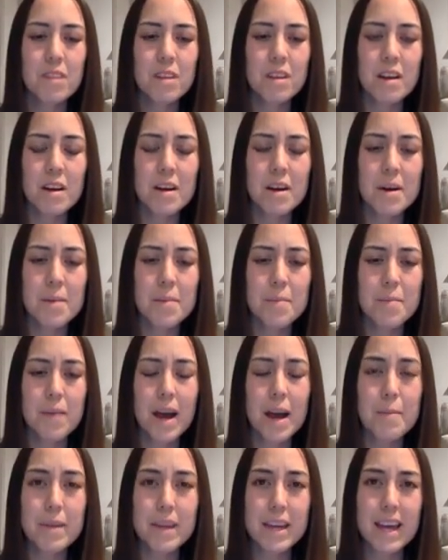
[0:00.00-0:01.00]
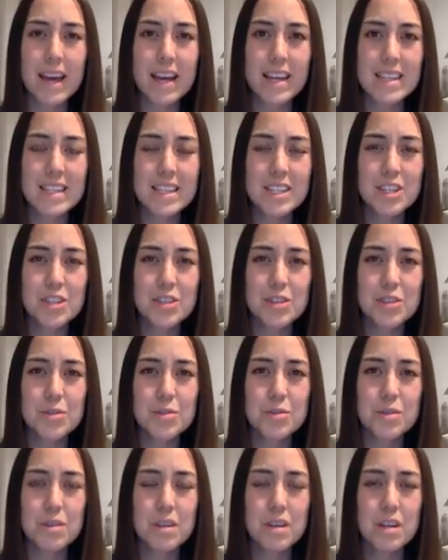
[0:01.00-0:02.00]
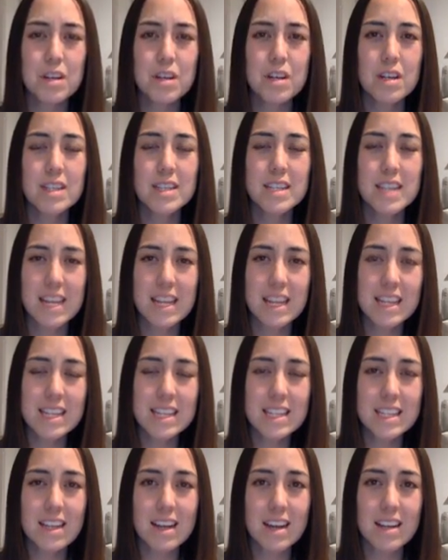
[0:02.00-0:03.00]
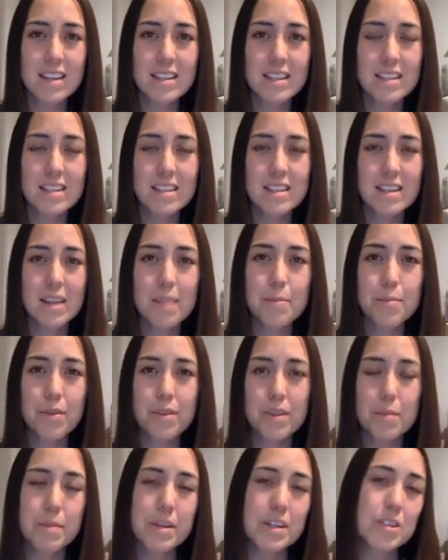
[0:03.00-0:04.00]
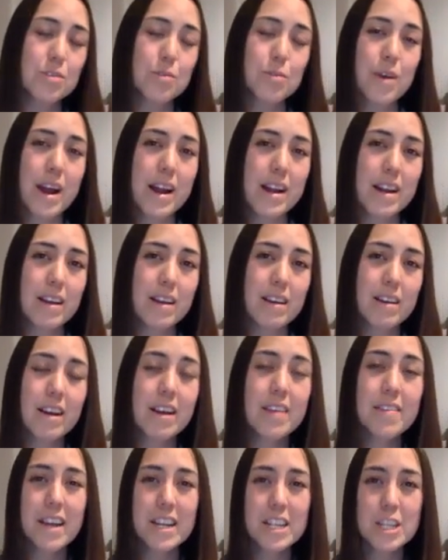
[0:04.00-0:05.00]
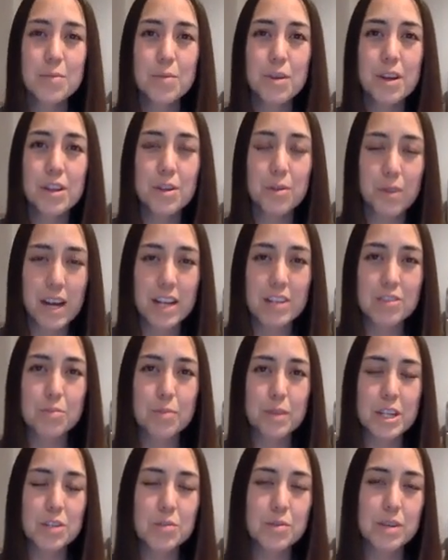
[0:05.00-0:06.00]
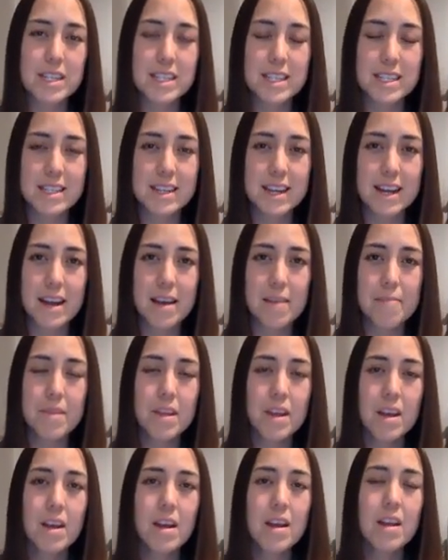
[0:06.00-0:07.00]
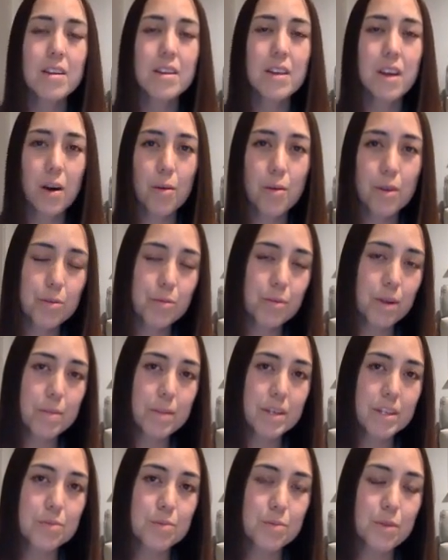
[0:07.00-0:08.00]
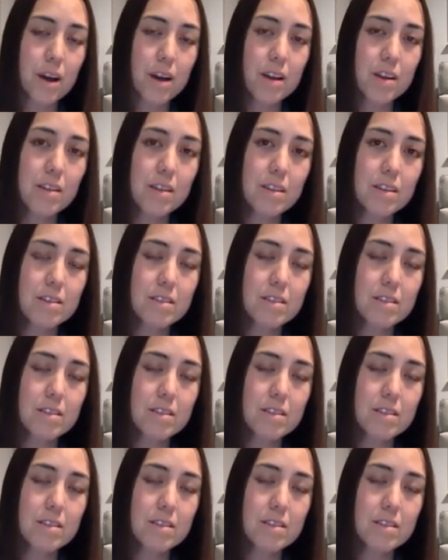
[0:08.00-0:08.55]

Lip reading: I began to take these thoughts and put them into writing. And that's what you guys will be doing today. Not with Raymond's Run,